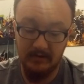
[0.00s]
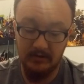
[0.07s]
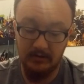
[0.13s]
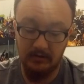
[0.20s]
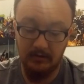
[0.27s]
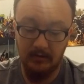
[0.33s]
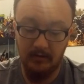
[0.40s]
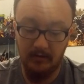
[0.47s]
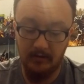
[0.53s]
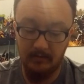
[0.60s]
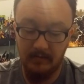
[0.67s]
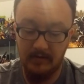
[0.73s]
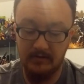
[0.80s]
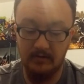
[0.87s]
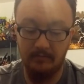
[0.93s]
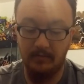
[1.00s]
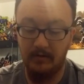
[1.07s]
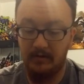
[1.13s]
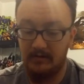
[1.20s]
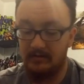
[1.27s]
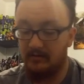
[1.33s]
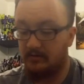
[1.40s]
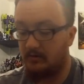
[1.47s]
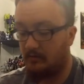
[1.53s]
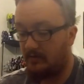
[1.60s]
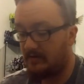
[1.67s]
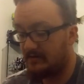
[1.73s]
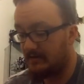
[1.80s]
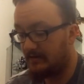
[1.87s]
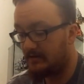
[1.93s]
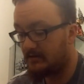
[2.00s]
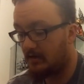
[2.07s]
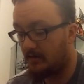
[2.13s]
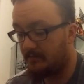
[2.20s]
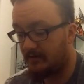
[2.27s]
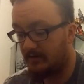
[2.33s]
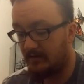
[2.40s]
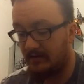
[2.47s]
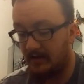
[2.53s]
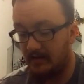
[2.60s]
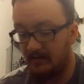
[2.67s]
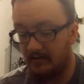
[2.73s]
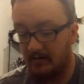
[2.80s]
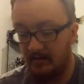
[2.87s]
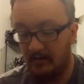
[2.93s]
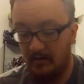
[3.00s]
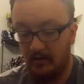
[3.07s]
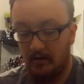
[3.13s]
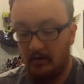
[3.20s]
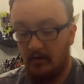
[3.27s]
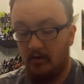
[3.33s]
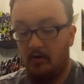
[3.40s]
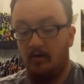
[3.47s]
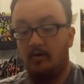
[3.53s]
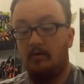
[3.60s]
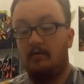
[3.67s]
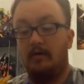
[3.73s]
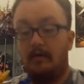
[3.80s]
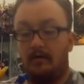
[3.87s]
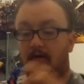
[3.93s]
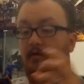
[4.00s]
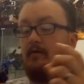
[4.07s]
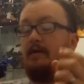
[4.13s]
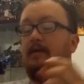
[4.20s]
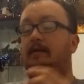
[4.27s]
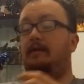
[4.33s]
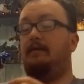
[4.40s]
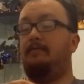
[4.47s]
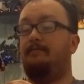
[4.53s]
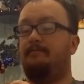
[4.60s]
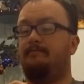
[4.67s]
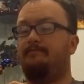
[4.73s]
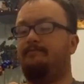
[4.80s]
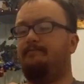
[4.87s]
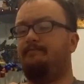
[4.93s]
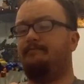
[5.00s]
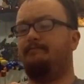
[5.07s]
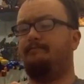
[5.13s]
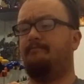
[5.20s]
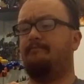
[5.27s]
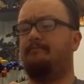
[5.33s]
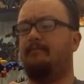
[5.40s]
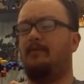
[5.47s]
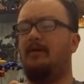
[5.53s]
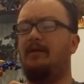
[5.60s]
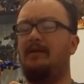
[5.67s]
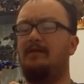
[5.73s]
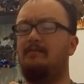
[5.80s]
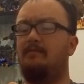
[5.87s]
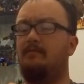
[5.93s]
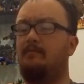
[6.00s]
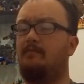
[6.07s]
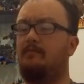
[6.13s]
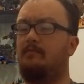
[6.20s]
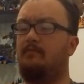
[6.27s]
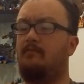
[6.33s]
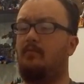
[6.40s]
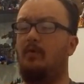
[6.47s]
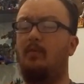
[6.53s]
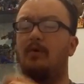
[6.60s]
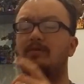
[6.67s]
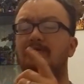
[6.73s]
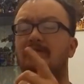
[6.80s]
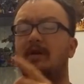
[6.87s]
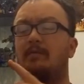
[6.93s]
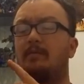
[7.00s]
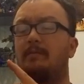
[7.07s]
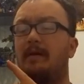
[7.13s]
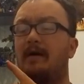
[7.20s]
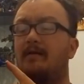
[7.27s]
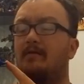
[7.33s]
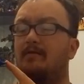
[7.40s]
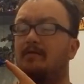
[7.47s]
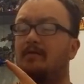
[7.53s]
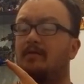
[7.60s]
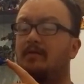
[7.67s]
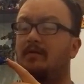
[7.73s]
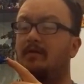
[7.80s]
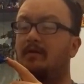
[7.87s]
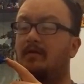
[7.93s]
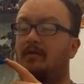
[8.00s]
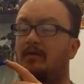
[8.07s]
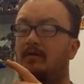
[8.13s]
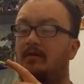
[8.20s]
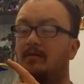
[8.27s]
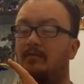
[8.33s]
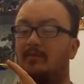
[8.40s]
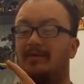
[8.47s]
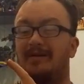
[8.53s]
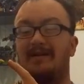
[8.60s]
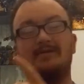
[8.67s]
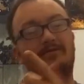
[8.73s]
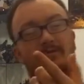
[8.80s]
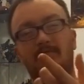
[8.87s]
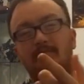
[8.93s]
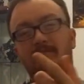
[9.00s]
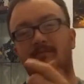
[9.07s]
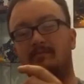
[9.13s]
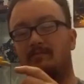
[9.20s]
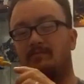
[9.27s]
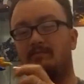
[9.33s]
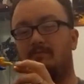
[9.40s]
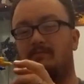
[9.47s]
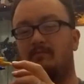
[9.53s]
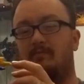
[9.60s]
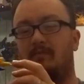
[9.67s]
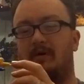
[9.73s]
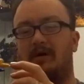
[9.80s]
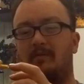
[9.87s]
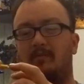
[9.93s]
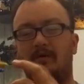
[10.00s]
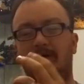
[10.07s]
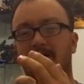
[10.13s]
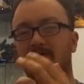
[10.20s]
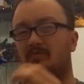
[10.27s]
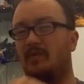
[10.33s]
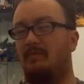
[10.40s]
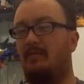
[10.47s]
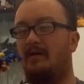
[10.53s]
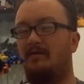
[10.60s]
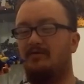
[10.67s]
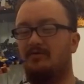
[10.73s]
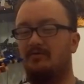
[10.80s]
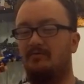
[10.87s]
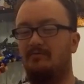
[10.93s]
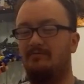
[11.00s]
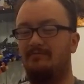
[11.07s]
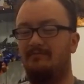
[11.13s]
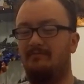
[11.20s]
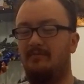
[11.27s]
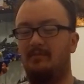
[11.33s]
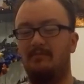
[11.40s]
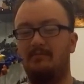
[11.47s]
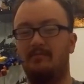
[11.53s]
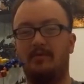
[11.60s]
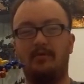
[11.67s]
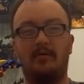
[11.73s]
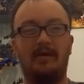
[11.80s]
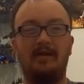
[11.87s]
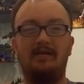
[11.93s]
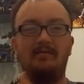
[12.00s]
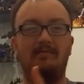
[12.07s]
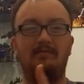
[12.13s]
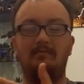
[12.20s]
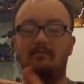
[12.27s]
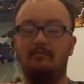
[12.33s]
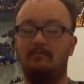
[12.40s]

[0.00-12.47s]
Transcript: I mentioned, Target Master buddies, so he's at least armed to the teeth. You know, well, one's double barreled, one has and one has one barrel, so three